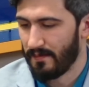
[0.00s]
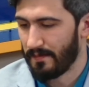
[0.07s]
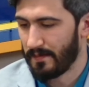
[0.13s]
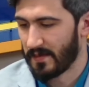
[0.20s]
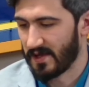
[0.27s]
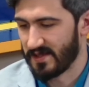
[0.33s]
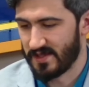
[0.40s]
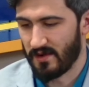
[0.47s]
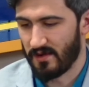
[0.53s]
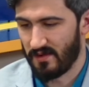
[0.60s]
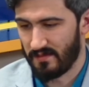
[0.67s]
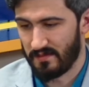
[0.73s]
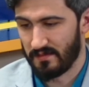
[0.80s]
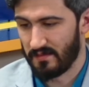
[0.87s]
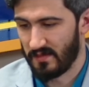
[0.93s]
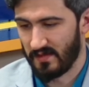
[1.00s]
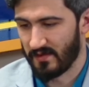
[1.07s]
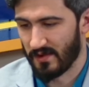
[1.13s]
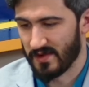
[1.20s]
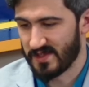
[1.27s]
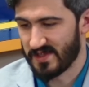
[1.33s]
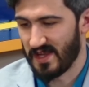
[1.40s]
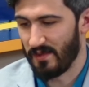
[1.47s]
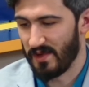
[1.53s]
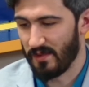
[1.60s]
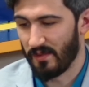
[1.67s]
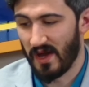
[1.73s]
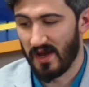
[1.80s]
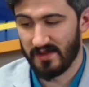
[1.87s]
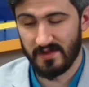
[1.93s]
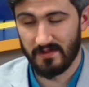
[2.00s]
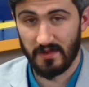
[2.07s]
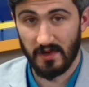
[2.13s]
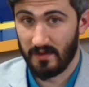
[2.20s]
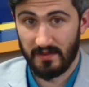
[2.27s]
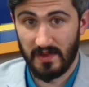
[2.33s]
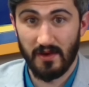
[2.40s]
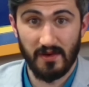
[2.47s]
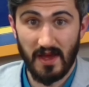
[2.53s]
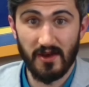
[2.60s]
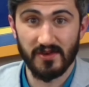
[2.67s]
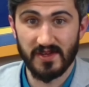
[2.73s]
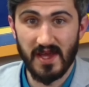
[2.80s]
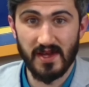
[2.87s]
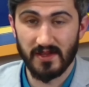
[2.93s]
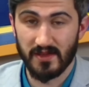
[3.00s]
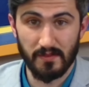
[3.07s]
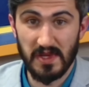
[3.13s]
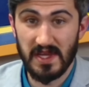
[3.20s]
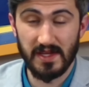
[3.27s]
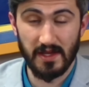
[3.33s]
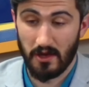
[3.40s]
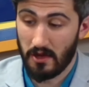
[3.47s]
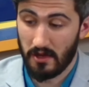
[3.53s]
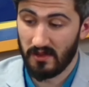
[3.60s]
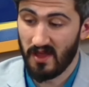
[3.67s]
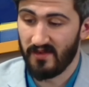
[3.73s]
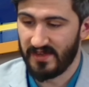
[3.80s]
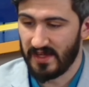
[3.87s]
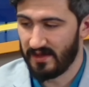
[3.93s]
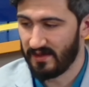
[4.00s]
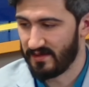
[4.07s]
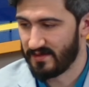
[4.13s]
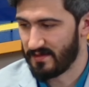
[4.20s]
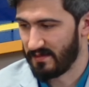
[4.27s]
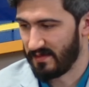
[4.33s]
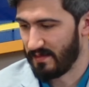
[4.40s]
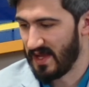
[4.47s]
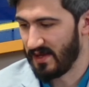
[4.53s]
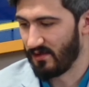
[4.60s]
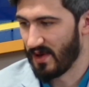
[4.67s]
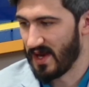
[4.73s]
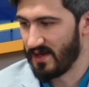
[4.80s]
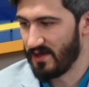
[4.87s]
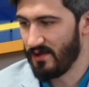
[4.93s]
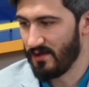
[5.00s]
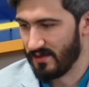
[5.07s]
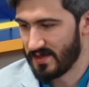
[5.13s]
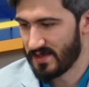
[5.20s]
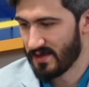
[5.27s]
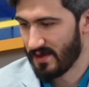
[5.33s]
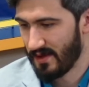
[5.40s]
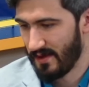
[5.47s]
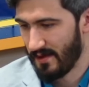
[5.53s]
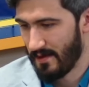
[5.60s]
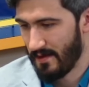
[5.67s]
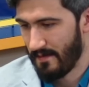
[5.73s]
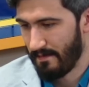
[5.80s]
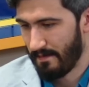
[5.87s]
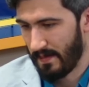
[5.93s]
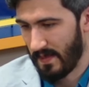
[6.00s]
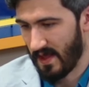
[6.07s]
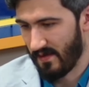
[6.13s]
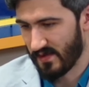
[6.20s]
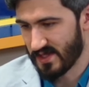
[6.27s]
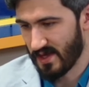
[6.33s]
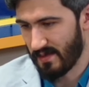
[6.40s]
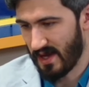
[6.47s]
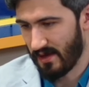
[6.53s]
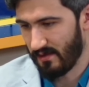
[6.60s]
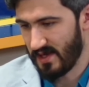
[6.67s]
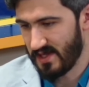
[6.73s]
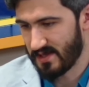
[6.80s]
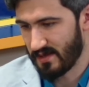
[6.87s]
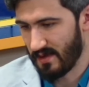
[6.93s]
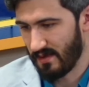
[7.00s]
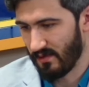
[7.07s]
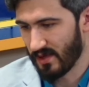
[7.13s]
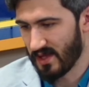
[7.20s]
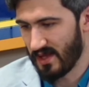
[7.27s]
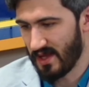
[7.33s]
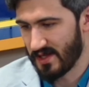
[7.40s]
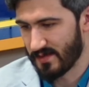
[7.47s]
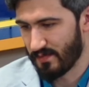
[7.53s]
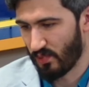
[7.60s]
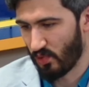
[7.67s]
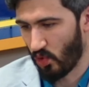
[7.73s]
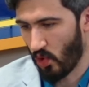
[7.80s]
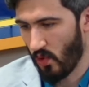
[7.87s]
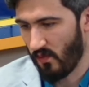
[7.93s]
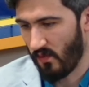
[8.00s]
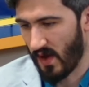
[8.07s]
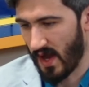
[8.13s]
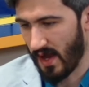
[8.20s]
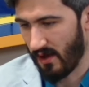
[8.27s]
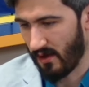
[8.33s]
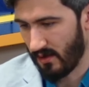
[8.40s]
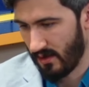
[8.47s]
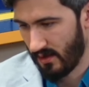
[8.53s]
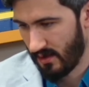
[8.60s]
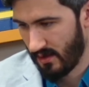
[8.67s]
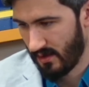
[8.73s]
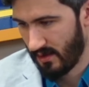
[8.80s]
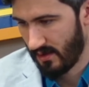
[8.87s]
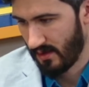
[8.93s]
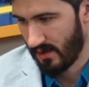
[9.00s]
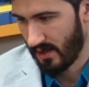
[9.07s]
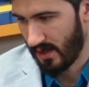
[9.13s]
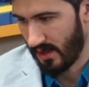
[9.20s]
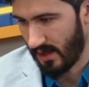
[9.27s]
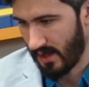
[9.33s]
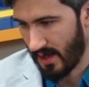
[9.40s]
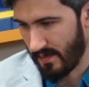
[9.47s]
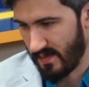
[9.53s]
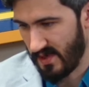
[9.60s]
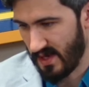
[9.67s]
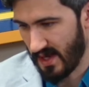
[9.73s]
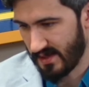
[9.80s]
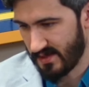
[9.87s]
because they're, of course, say what you want. They're, they're entertaining. The media all loved it, made great news. Now, for some odd reason, looking at his profile, I'm not